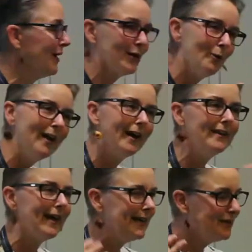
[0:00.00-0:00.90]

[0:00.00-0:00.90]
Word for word: And I quite like that